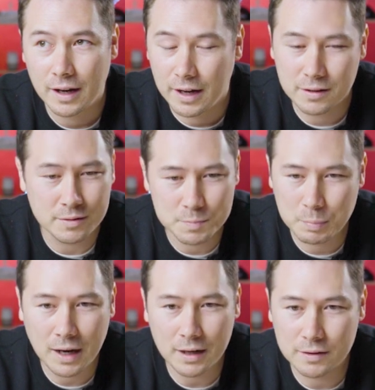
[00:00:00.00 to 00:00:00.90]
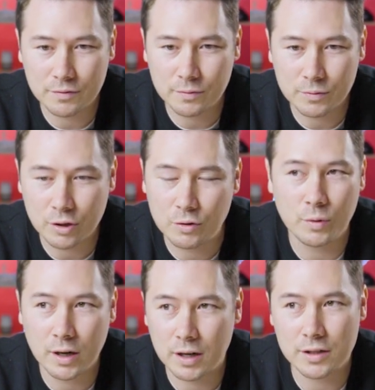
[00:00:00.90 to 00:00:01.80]
and as part of, you know,
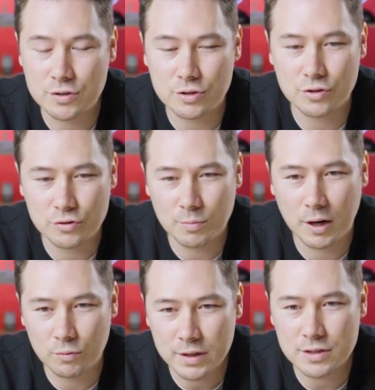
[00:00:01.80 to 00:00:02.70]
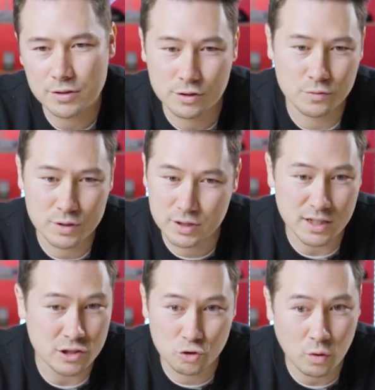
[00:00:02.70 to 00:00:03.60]
where I used to do my research was
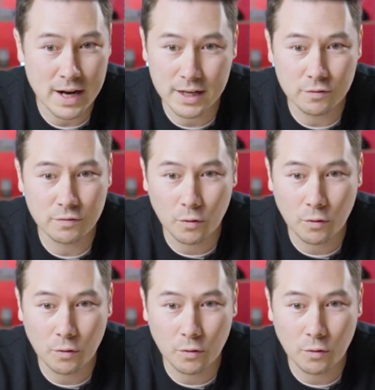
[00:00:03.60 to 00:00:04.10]
these trading